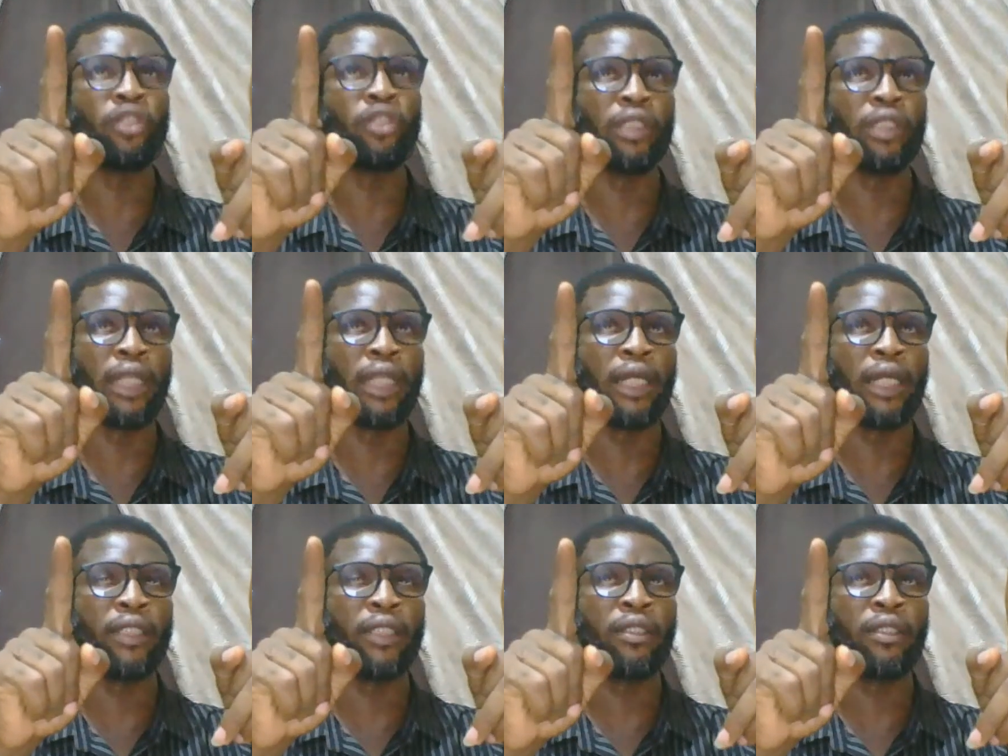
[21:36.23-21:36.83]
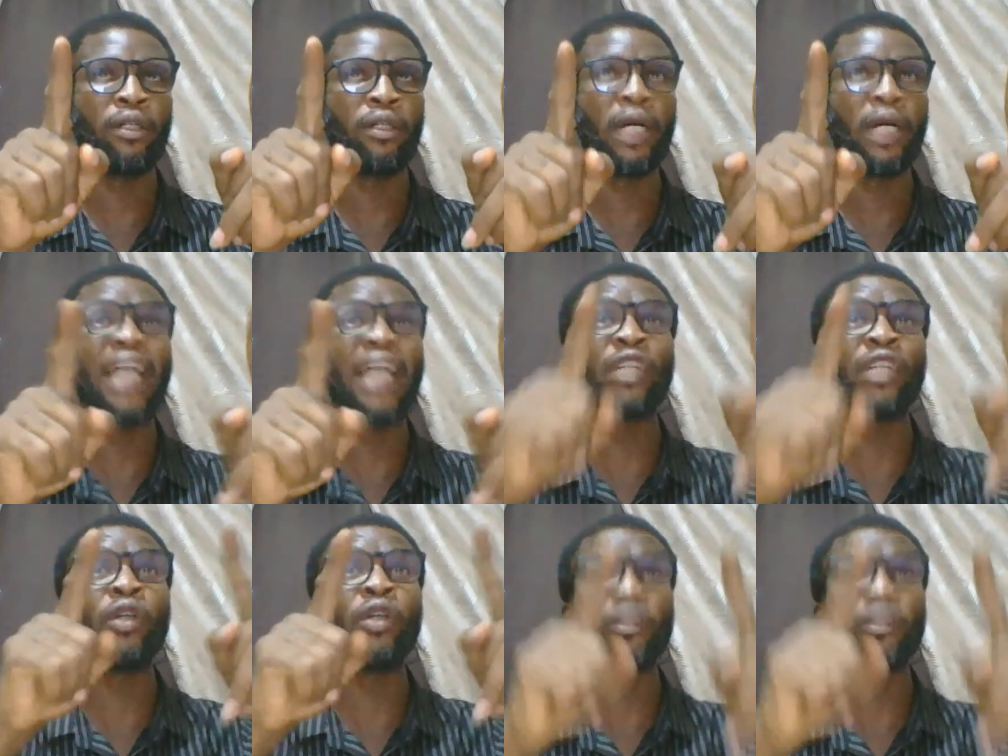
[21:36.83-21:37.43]
that.
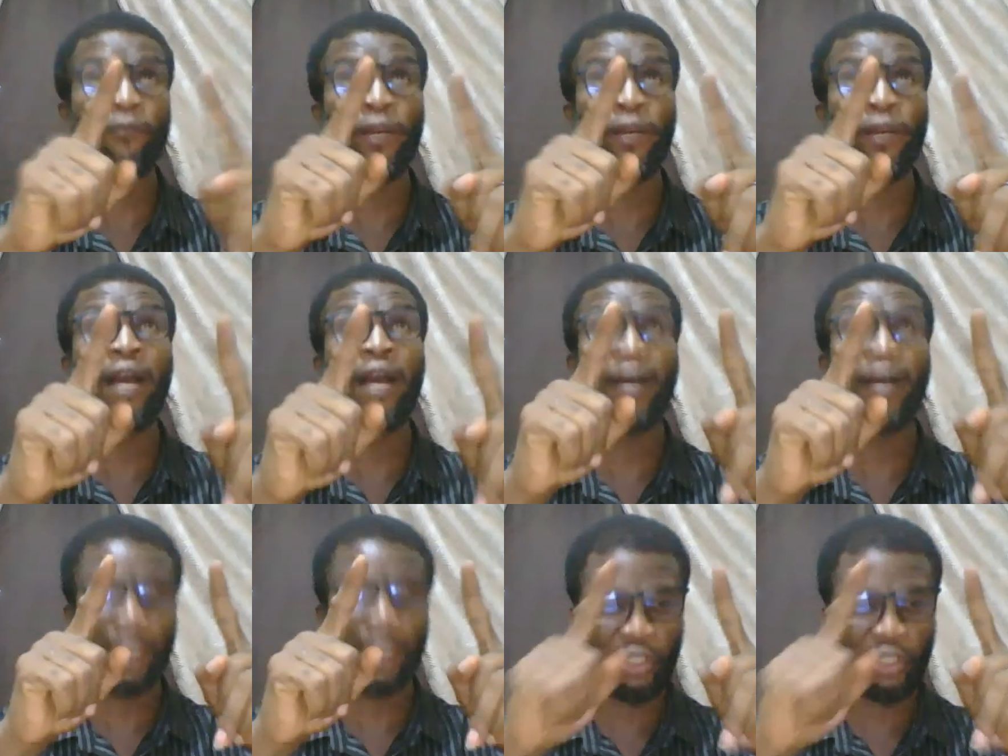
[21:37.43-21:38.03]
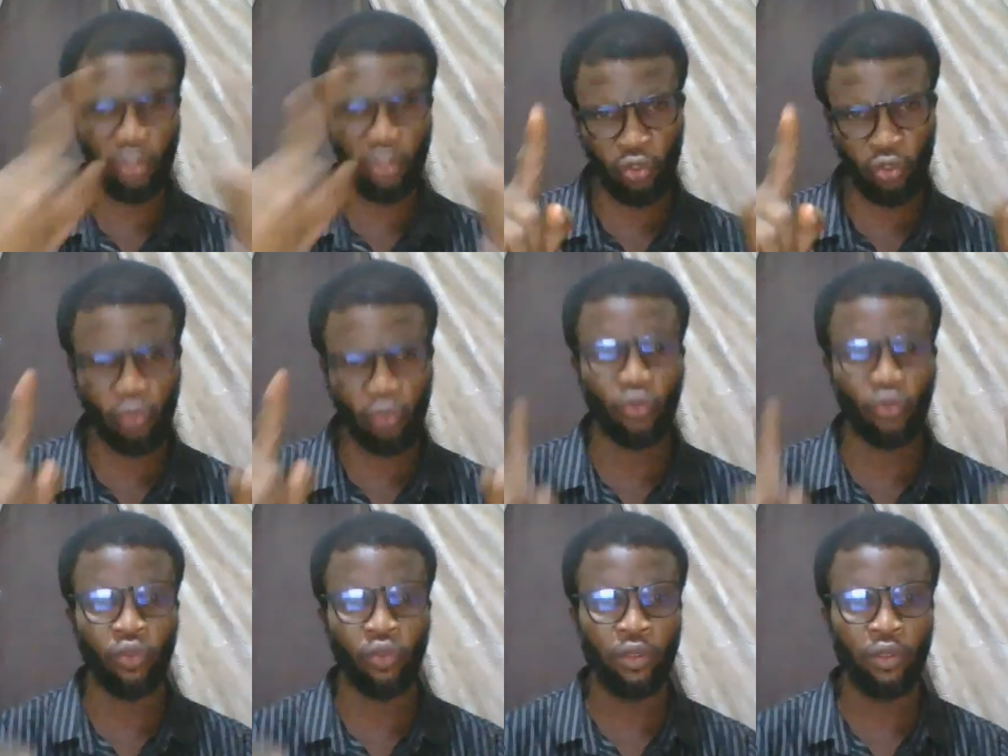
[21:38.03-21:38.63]
And on the flowers
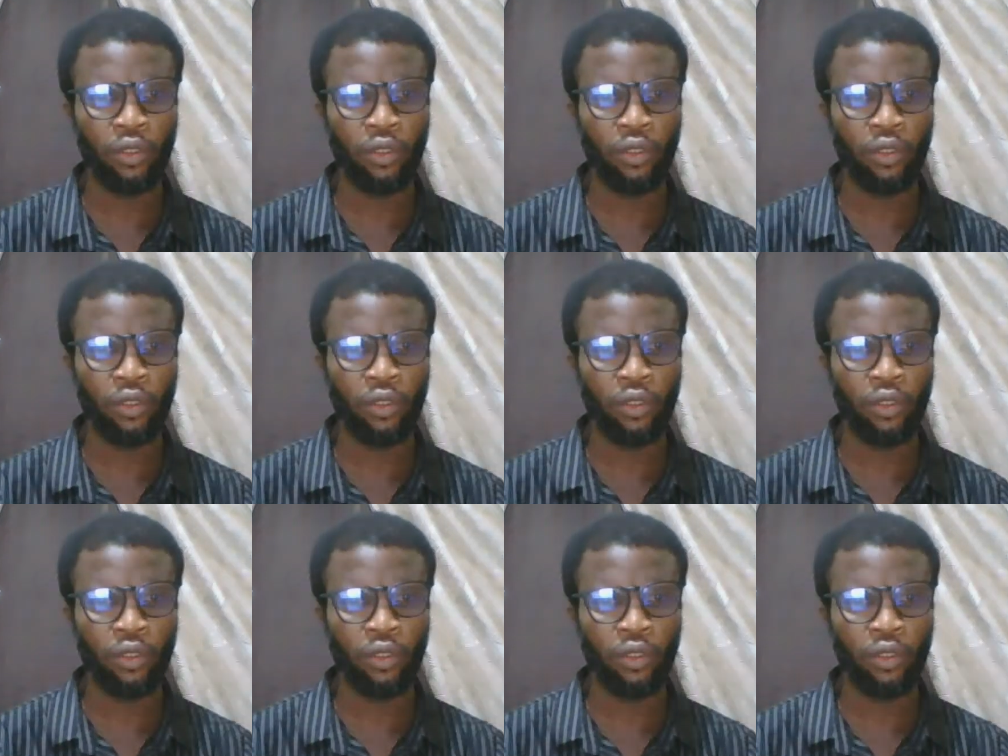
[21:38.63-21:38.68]
too.